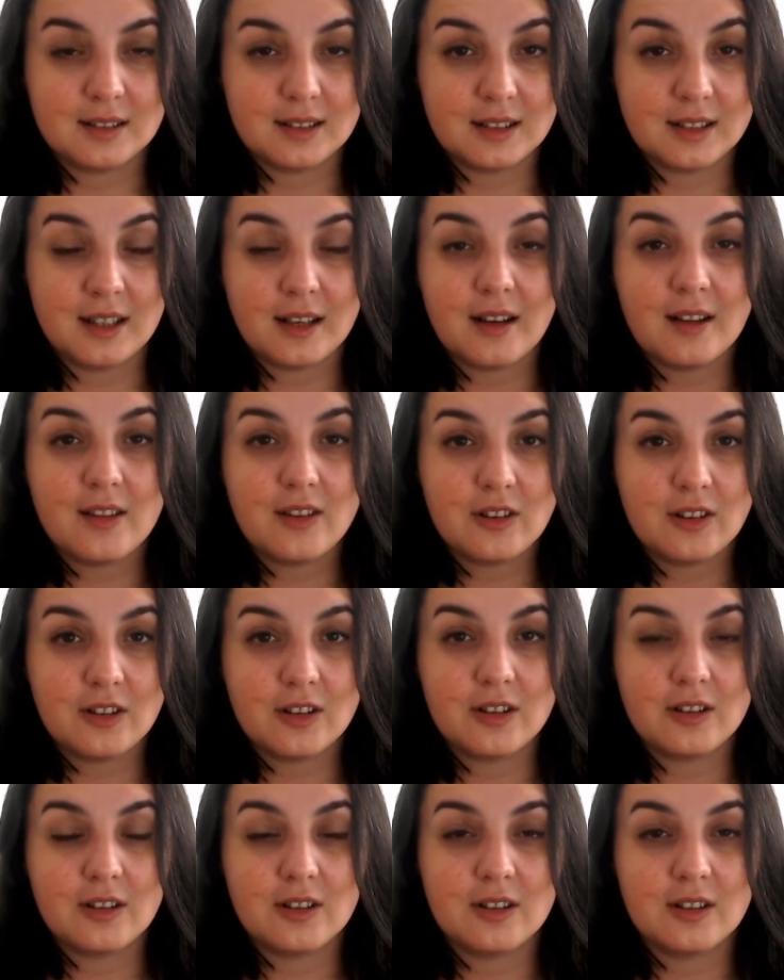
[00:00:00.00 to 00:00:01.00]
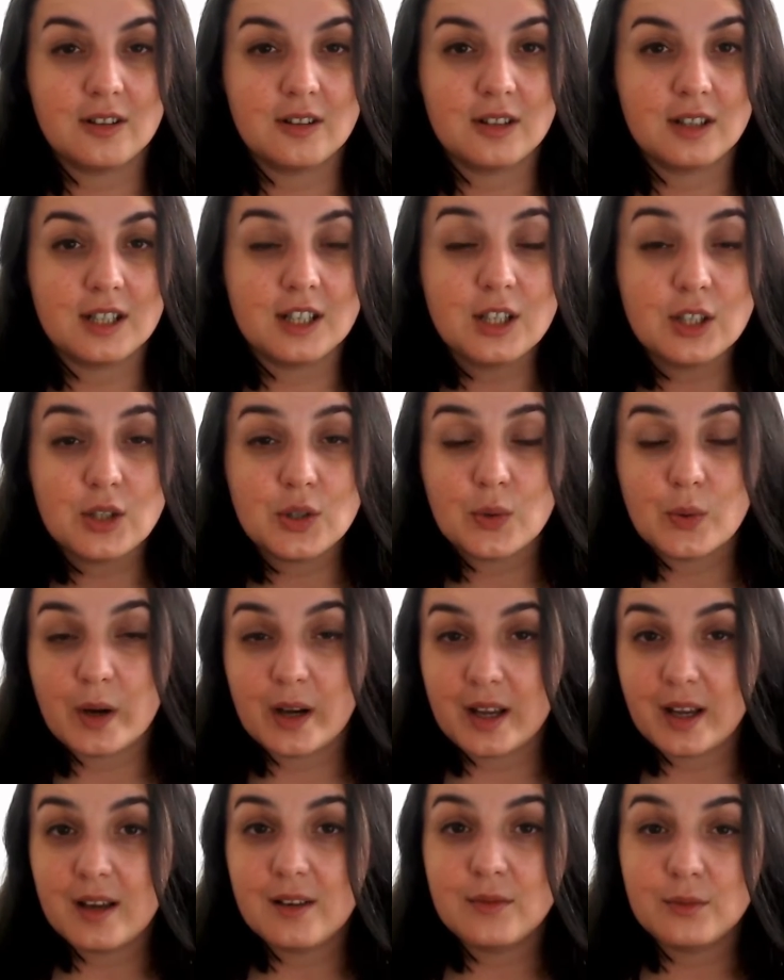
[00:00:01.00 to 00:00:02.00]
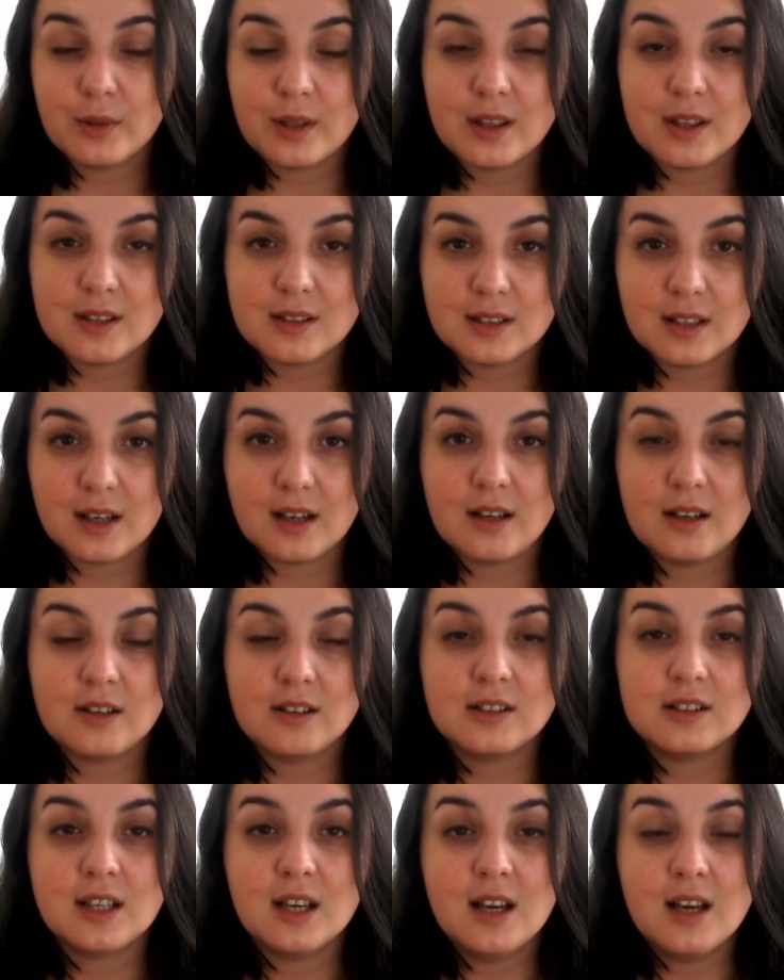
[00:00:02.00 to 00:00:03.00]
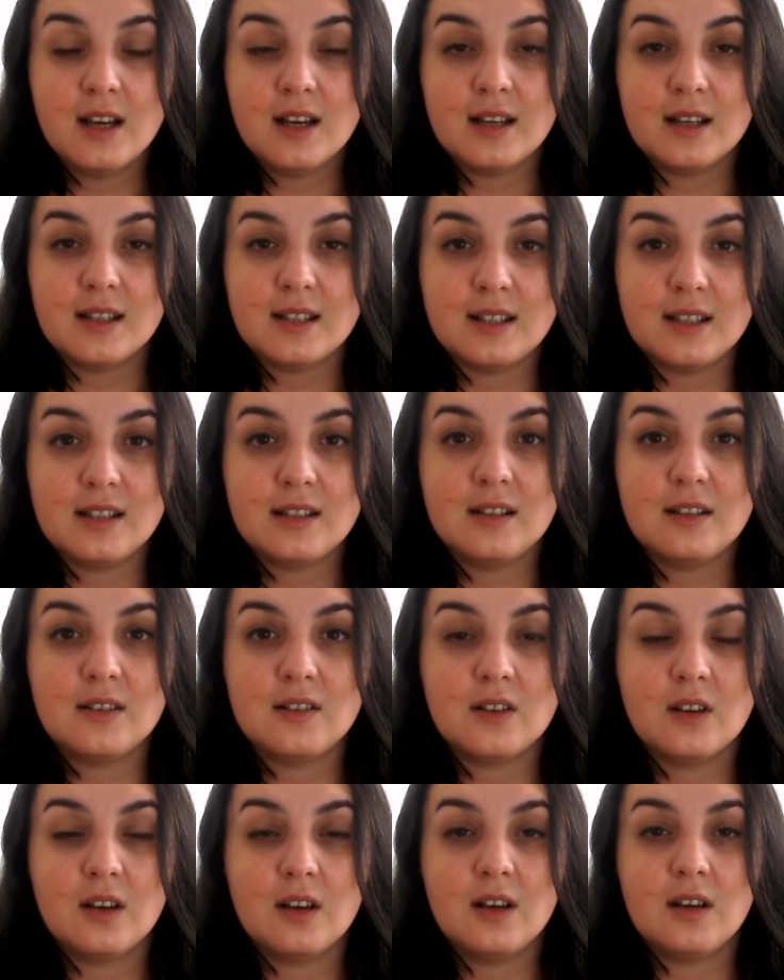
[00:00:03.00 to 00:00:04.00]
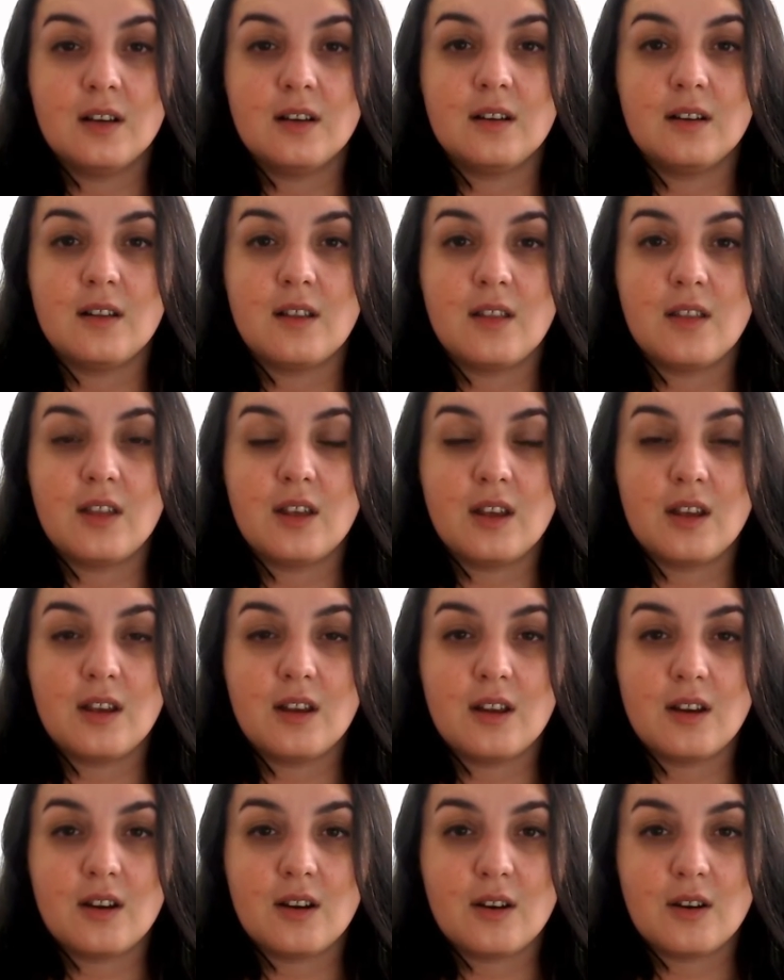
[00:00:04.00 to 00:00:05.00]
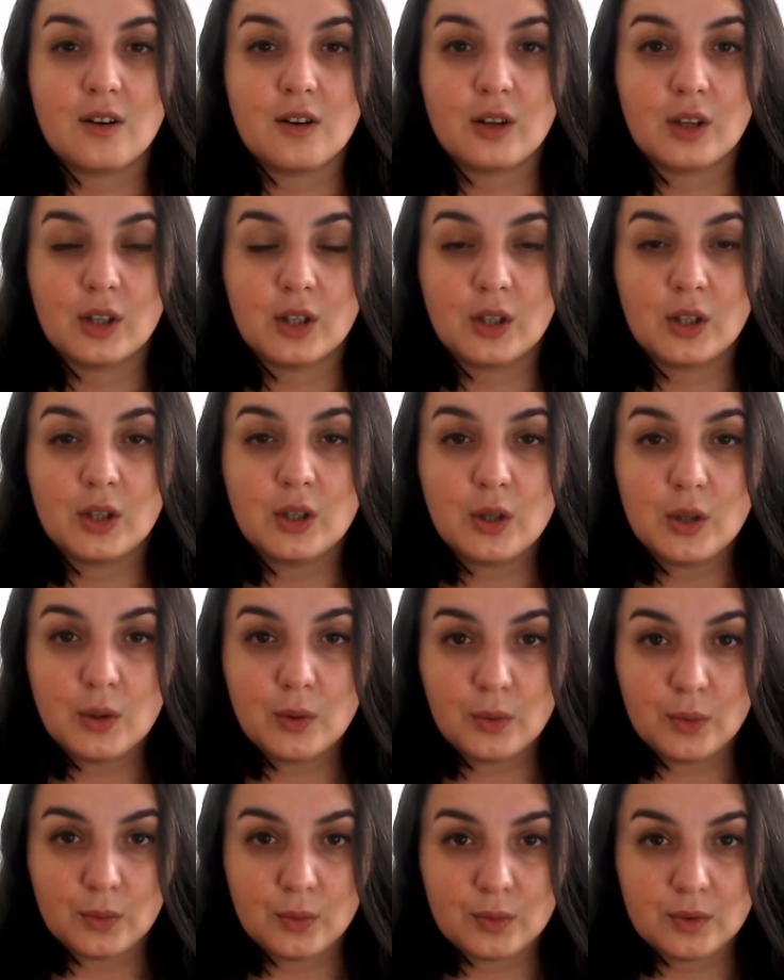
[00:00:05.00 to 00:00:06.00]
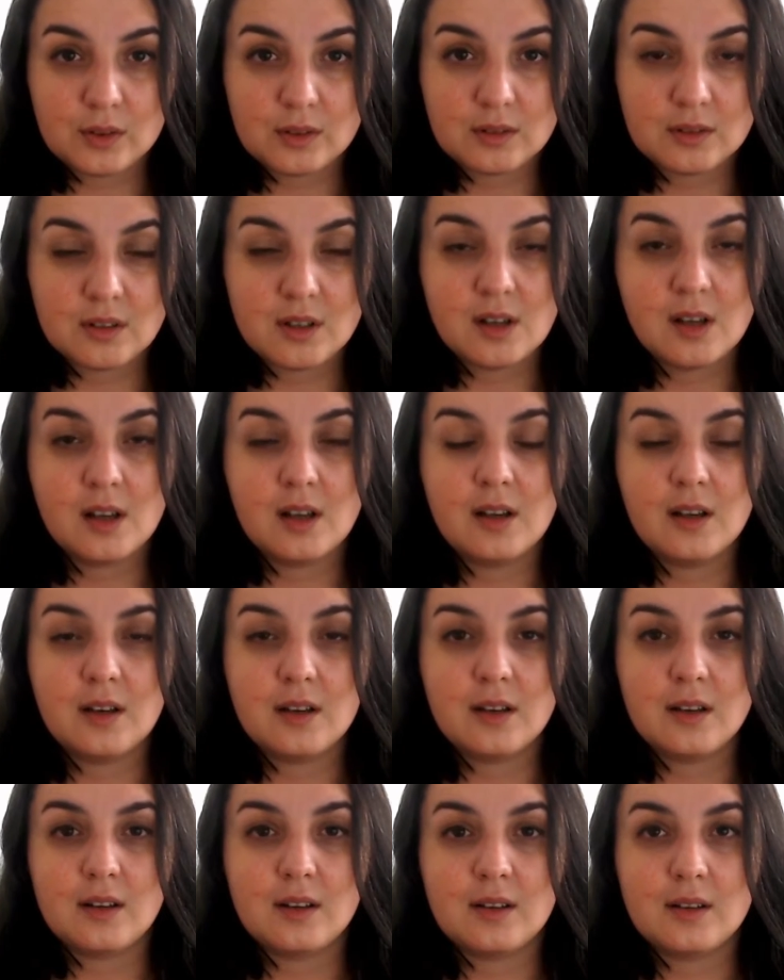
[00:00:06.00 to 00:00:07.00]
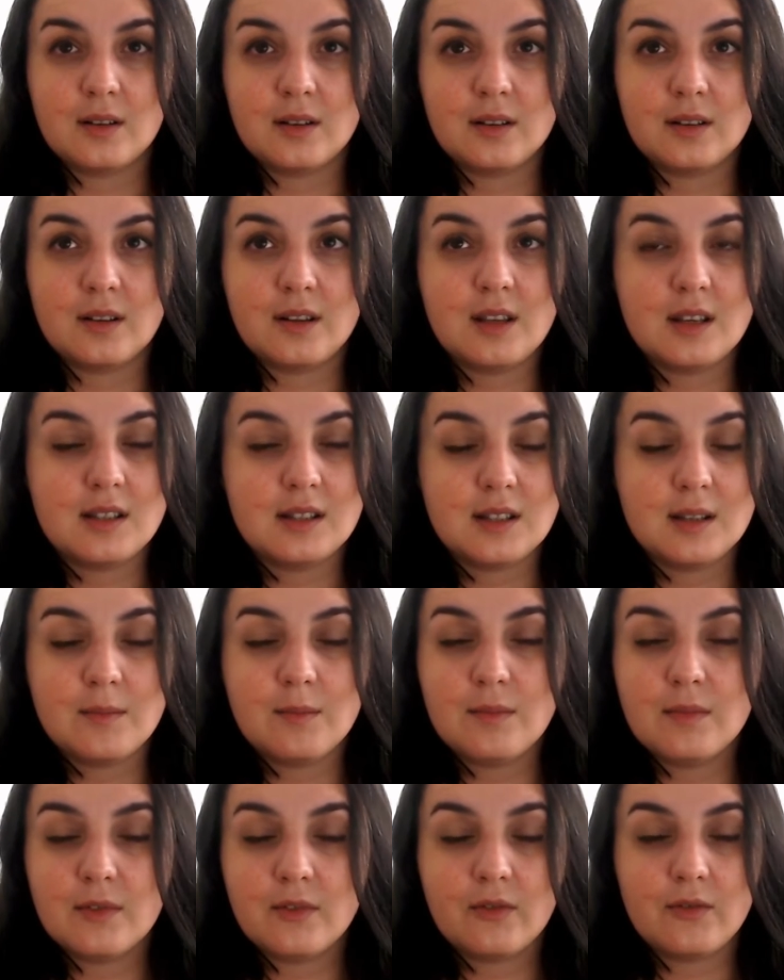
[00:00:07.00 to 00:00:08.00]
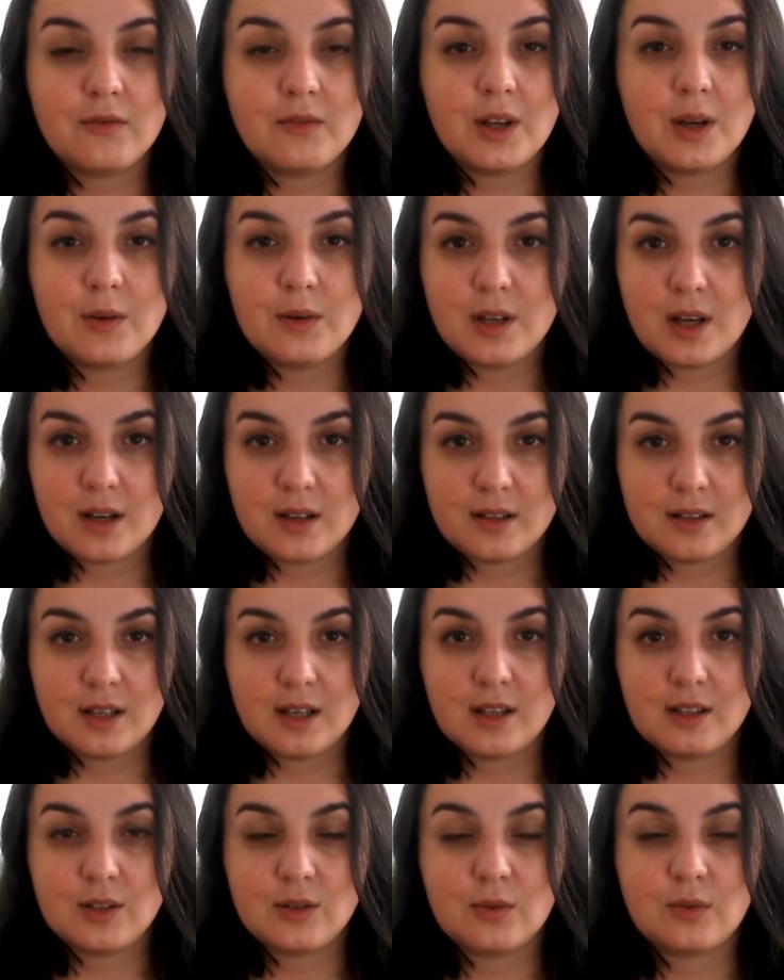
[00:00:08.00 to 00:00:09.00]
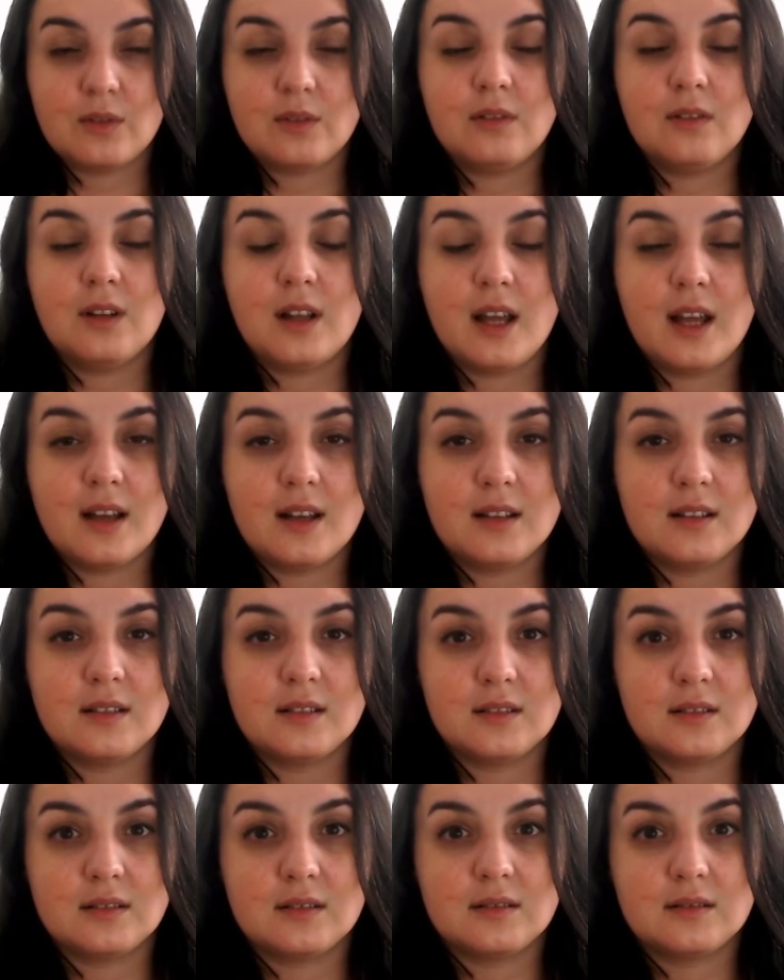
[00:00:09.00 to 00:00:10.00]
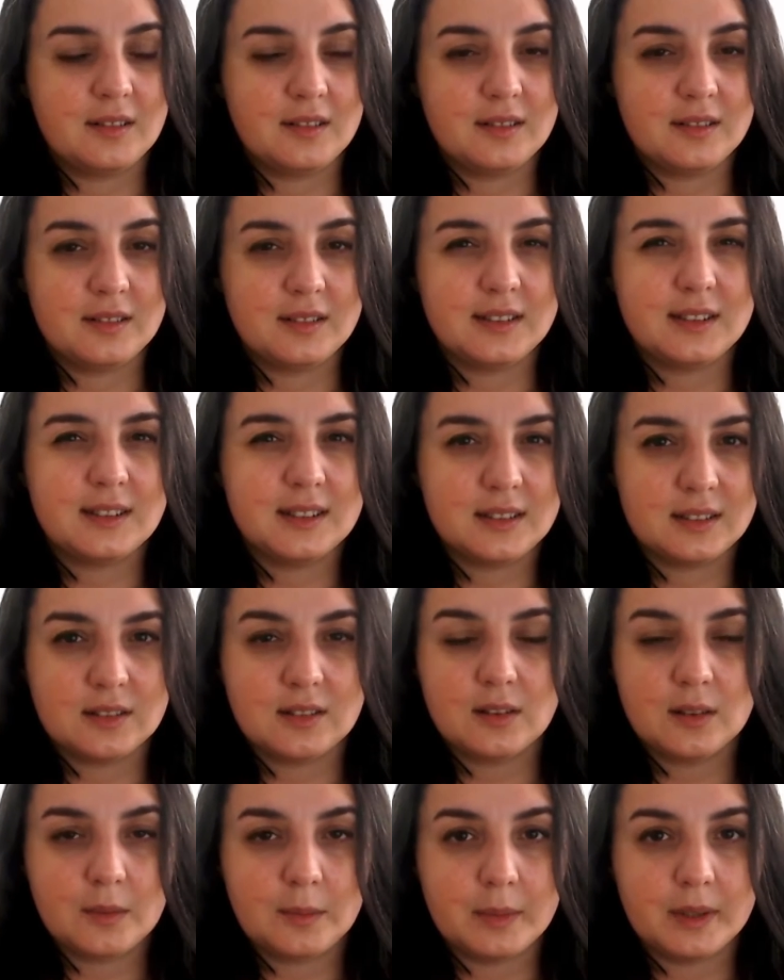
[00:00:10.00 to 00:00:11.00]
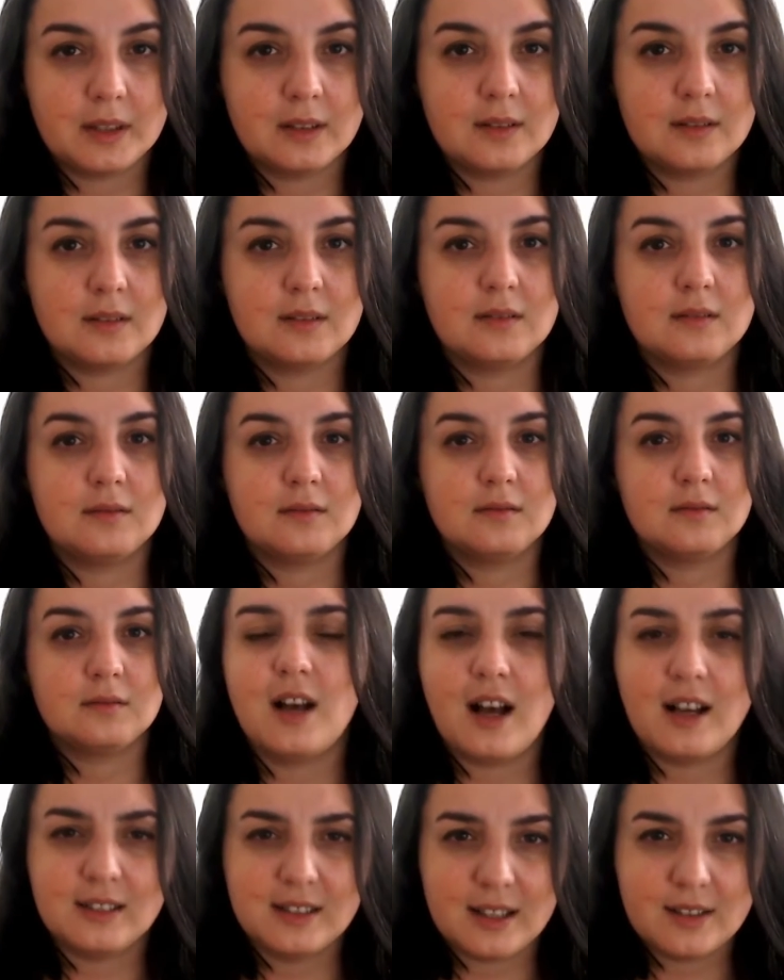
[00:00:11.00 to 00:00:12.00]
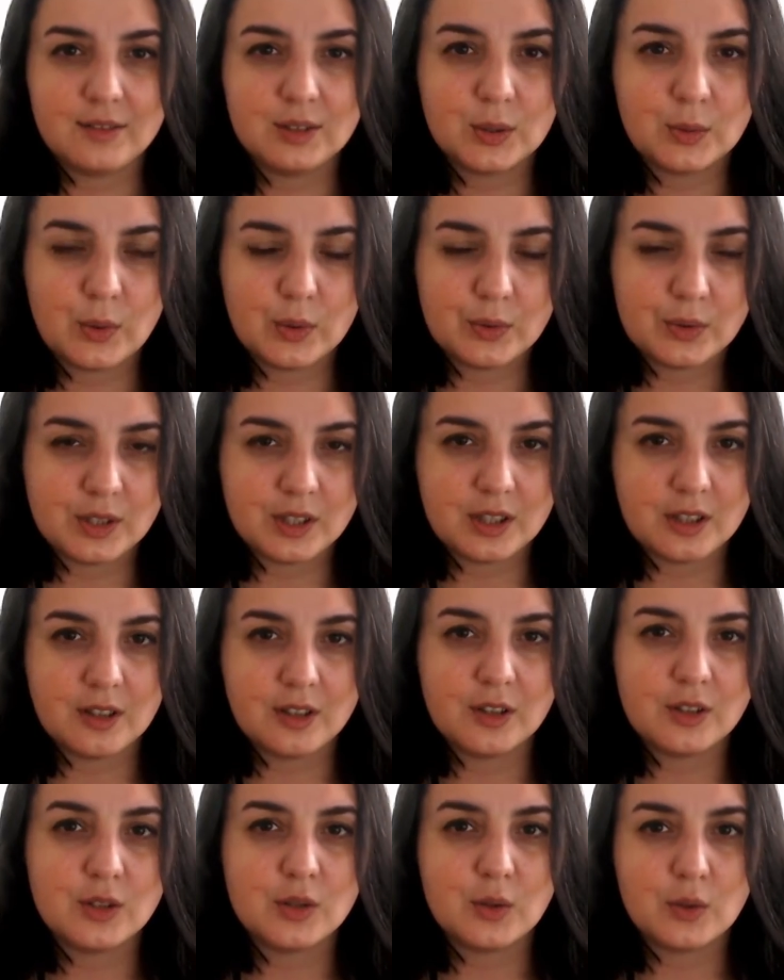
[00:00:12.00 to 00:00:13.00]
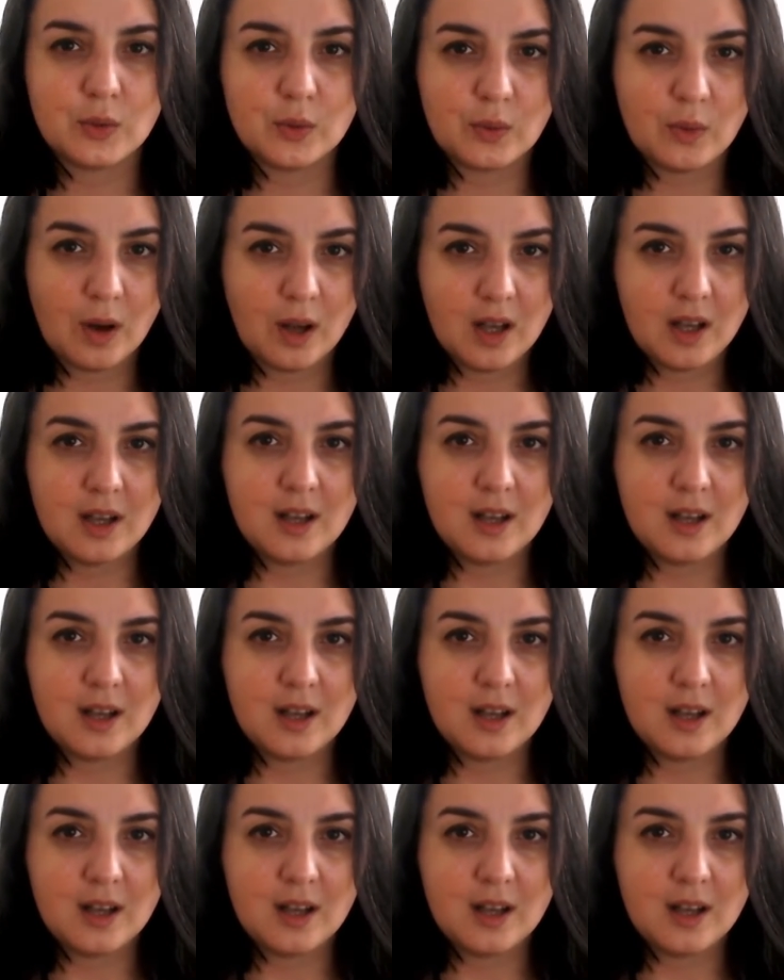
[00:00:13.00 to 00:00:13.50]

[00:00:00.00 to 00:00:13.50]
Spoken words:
Another issue I have with these dialogues is their cues. They seem very unnatural and disturbing. I'll have a quote here to